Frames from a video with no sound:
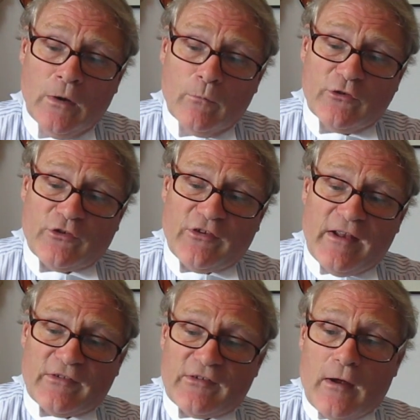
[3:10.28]
which
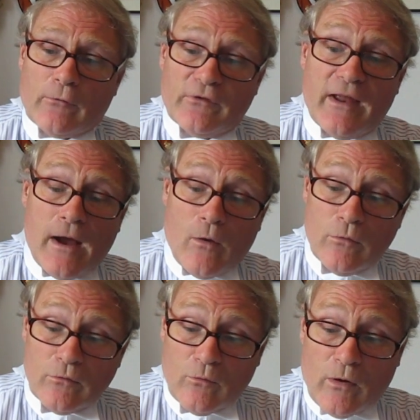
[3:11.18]
sets out now
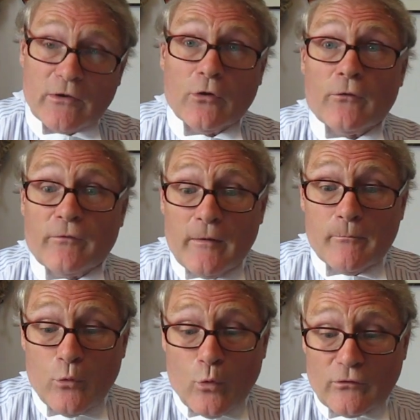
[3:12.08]
quite a lot of the
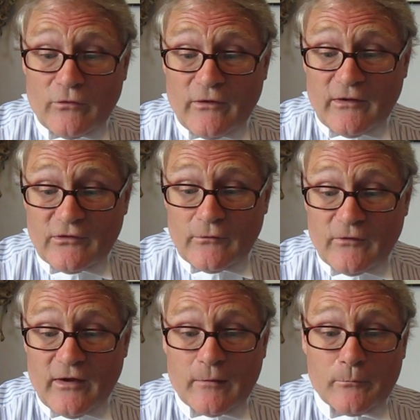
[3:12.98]
important things that have
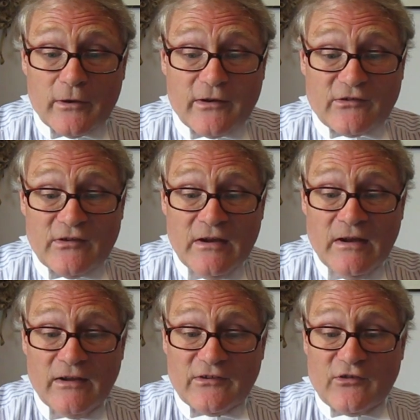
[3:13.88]
taken place
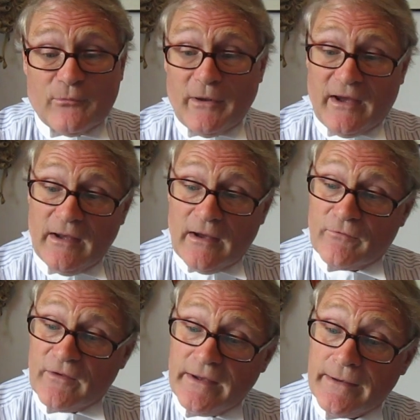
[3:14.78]
since the beginning of
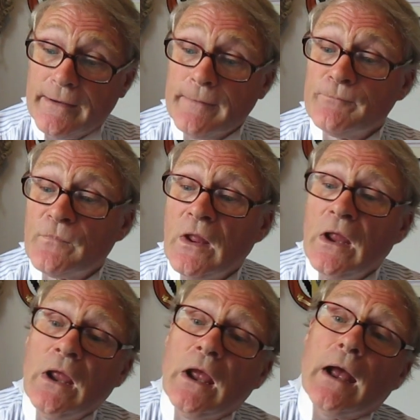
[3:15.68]
the year.
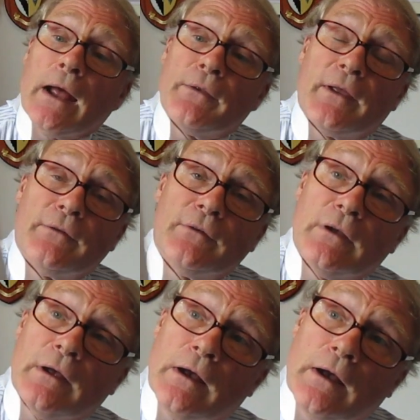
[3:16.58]
And
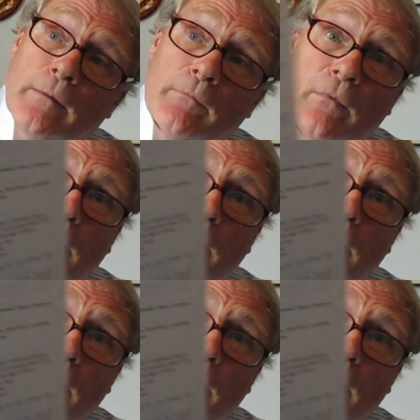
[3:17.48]
then